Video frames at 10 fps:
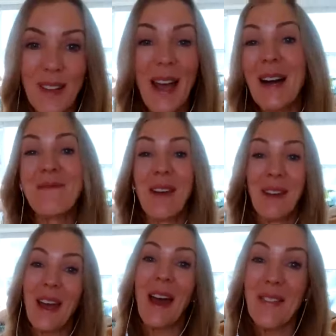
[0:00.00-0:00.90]
And
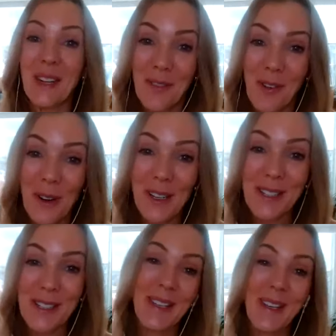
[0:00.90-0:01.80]
then, of
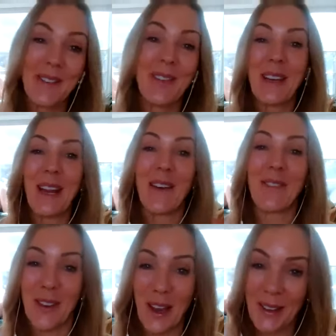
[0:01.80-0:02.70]
course, we could
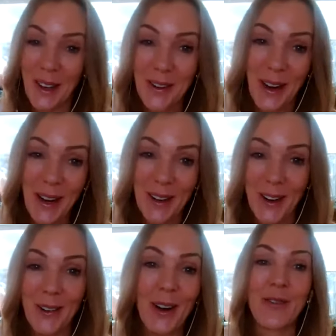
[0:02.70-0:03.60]
have another
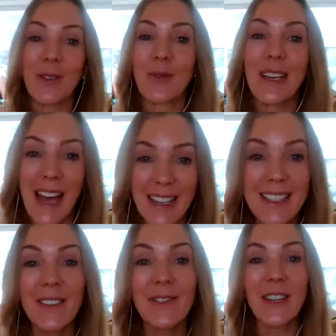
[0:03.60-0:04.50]
arrow of the
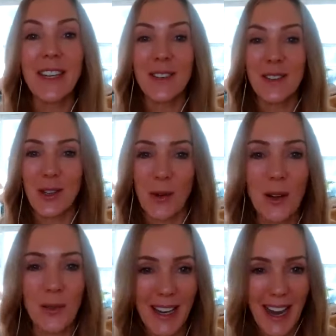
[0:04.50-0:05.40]
reactivity to
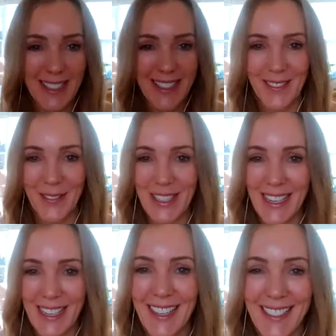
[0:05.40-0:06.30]
our
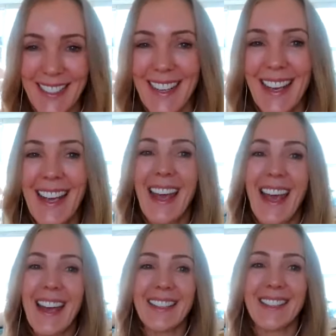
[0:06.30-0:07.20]
reactivity.
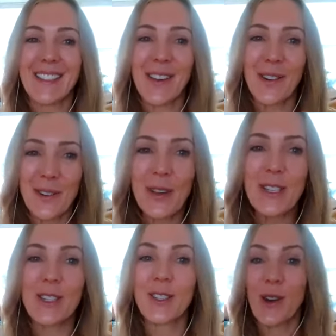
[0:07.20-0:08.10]
And so we
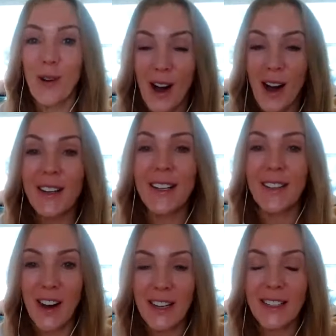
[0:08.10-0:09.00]
just go on
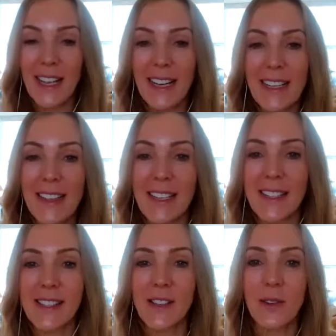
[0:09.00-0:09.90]
and on like
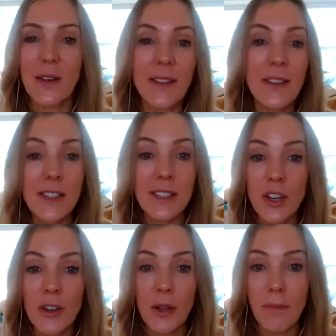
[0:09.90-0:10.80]
this, in this
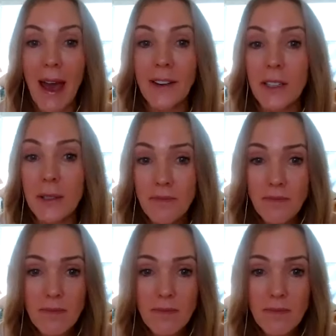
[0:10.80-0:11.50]
internal battle.